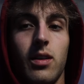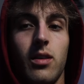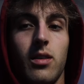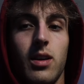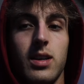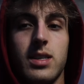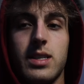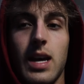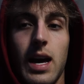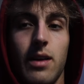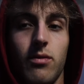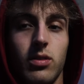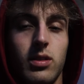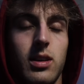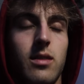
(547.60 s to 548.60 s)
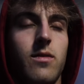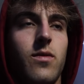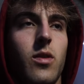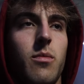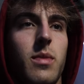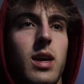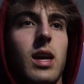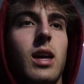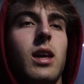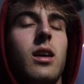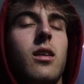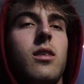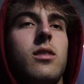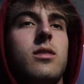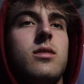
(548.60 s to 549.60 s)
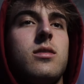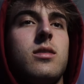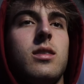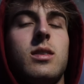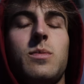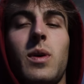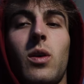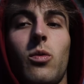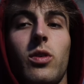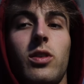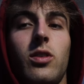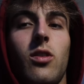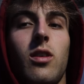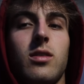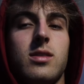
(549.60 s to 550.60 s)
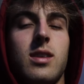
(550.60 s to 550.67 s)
there. A nice sigh of relief for me because it's been a really long